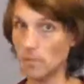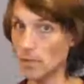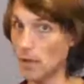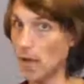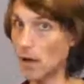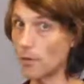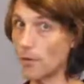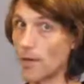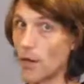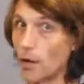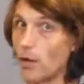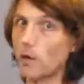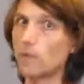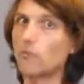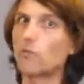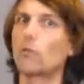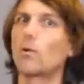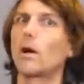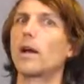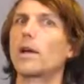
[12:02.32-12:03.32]
Now, the
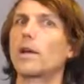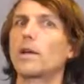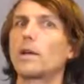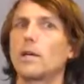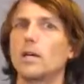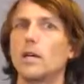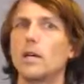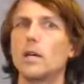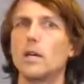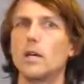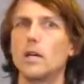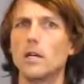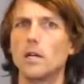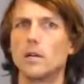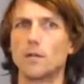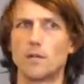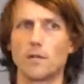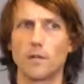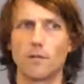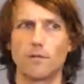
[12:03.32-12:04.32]
honest way
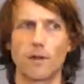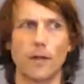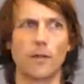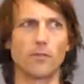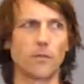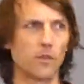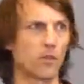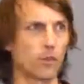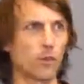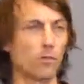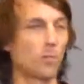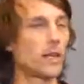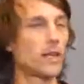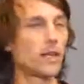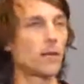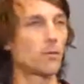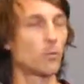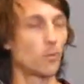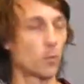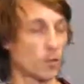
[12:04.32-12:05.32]
to defend such an
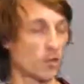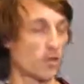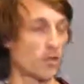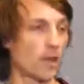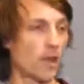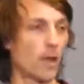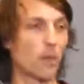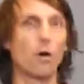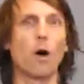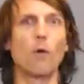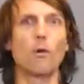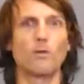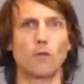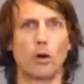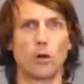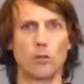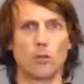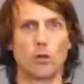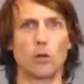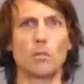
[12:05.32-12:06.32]
opinion would be to say, well, we've
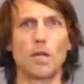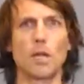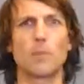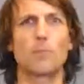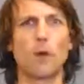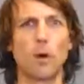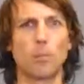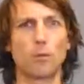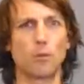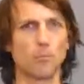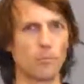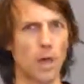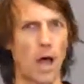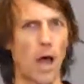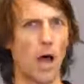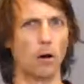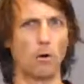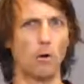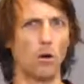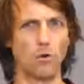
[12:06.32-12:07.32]
got too many problems
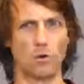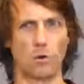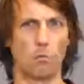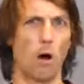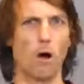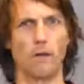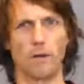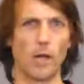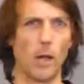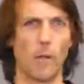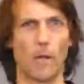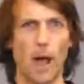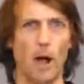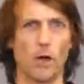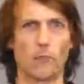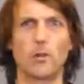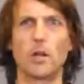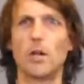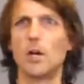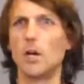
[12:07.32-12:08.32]
now to worry
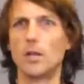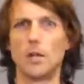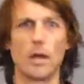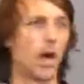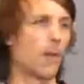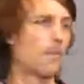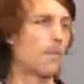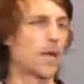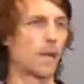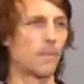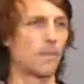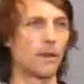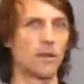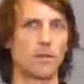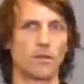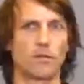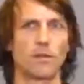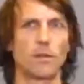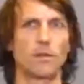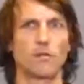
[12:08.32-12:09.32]
about the people
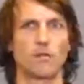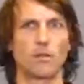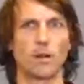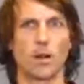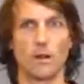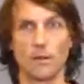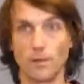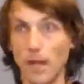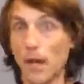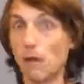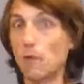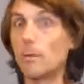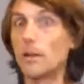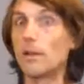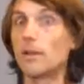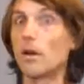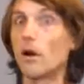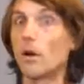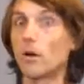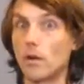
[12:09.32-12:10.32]
in the future. That would
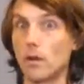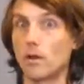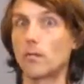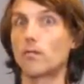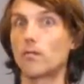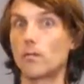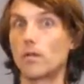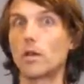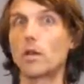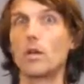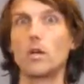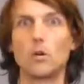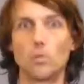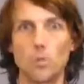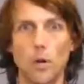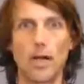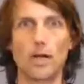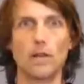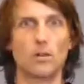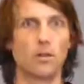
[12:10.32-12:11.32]
be the honest
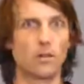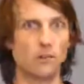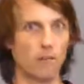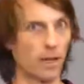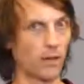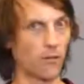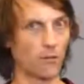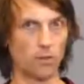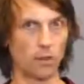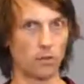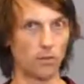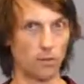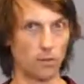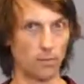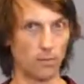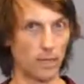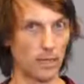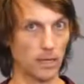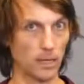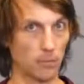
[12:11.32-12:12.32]
way to defend such
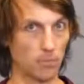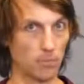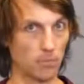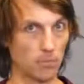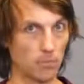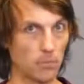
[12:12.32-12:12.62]
an opinion.